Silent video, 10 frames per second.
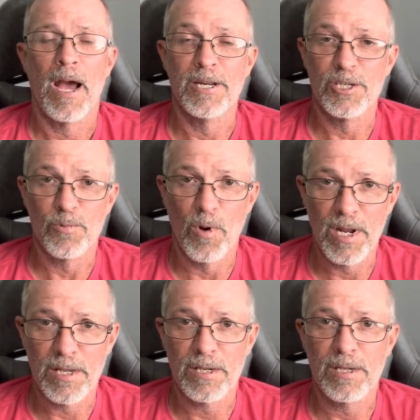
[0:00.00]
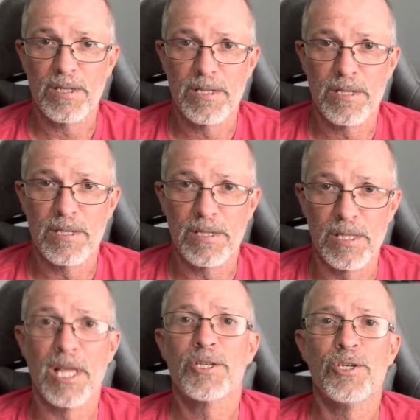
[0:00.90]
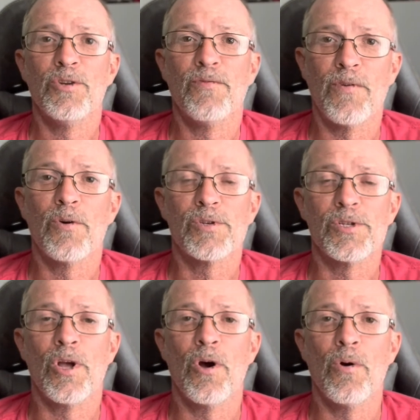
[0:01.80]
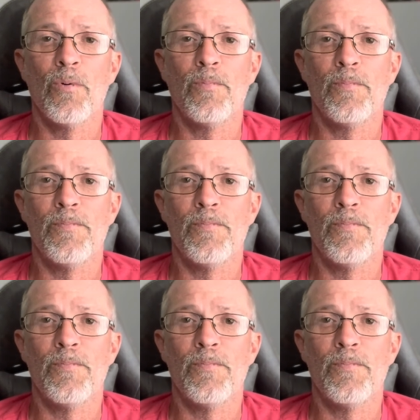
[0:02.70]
I just want to let you folks know